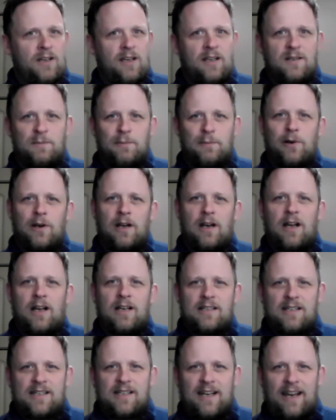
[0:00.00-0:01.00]
has brought
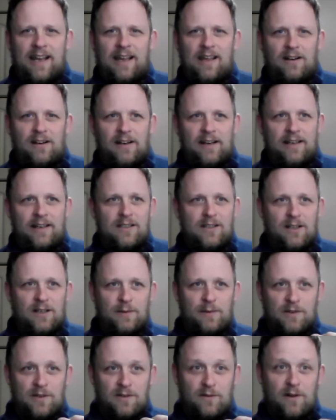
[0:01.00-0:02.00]
us together in
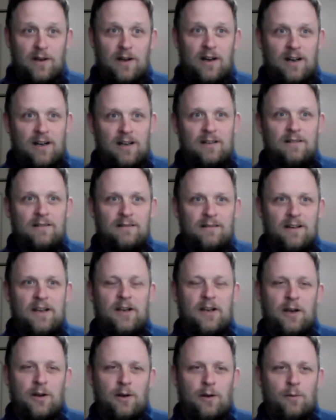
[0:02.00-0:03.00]
terms of our
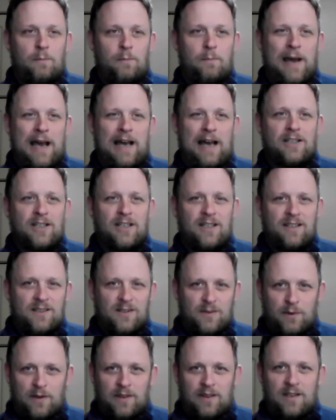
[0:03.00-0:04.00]

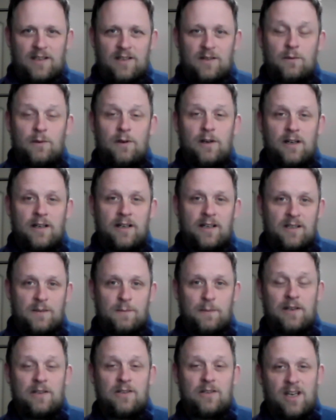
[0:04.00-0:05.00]
passions with this work
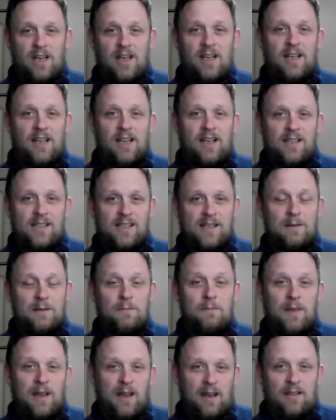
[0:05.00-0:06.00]
has been gene keys
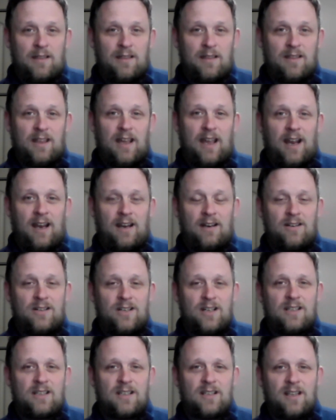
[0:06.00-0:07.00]
and myth,
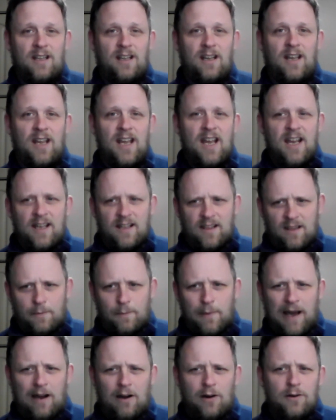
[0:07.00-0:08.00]
and just the
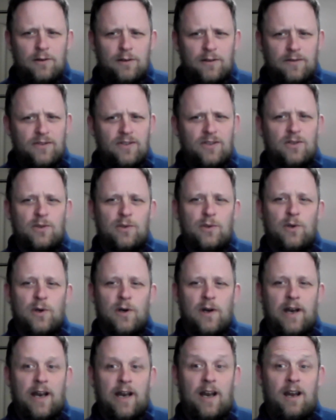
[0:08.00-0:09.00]
power of
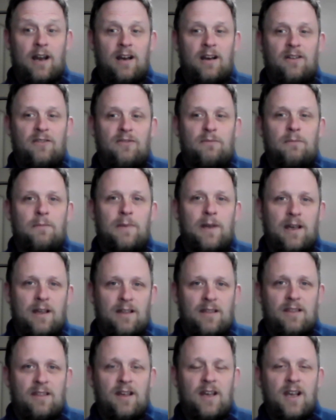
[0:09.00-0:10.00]
story and of
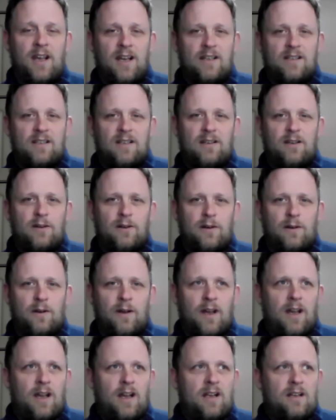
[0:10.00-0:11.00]
myth to